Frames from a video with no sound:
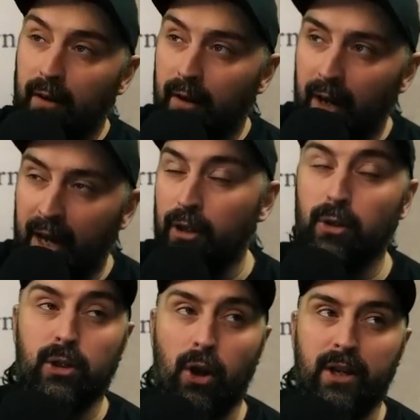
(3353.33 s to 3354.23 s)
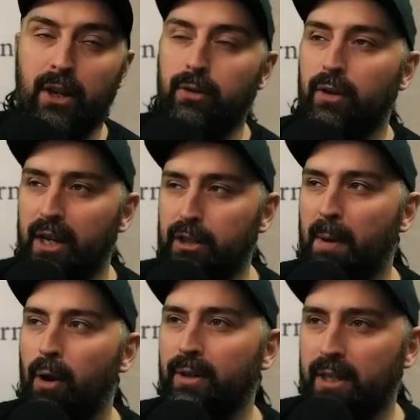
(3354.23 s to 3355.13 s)
He's also got his own unique
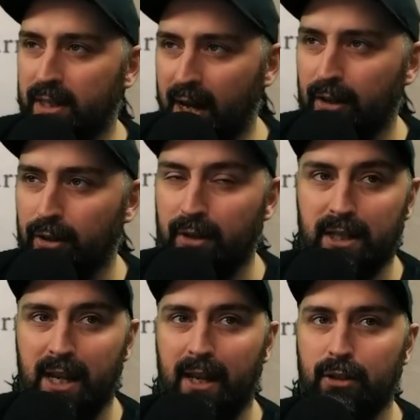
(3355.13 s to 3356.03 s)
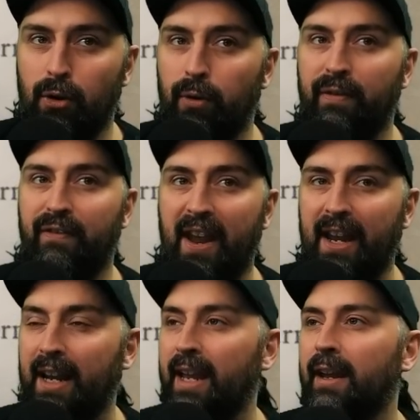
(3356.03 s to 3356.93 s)
spell, which is cast on a 6, called
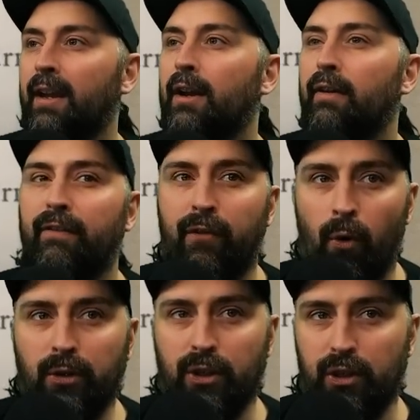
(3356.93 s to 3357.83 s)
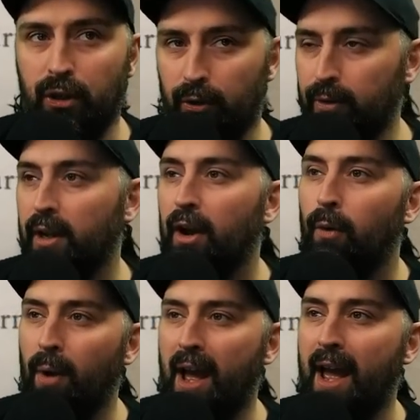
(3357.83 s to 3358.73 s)
Failing Fortitude,
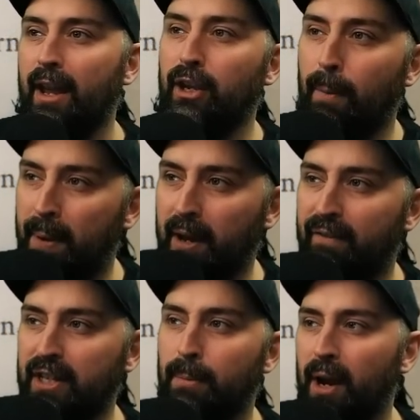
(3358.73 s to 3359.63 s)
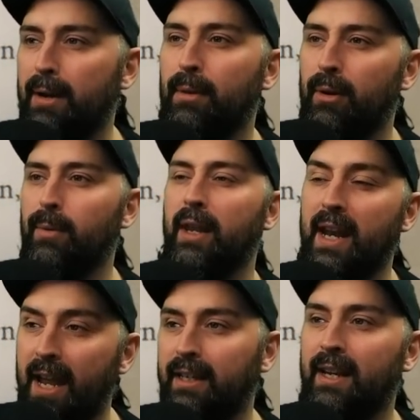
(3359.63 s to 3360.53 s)
where you pick a visible enemy unit within
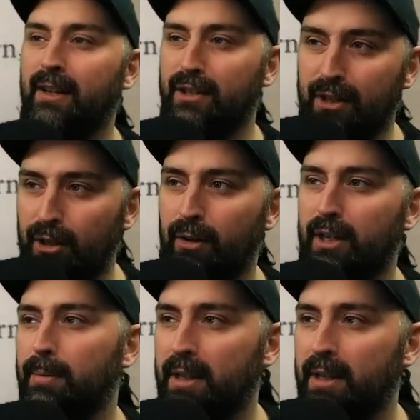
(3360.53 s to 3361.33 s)
18 inches of this unit to be the